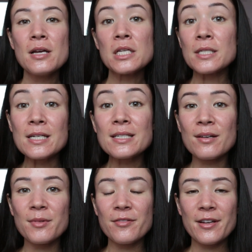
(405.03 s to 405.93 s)
see
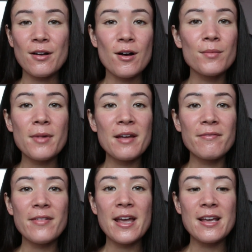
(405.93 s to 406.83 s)
some of it on my
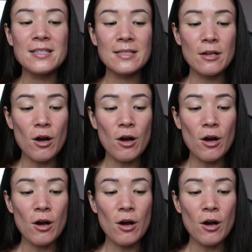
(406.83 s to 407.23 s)
face.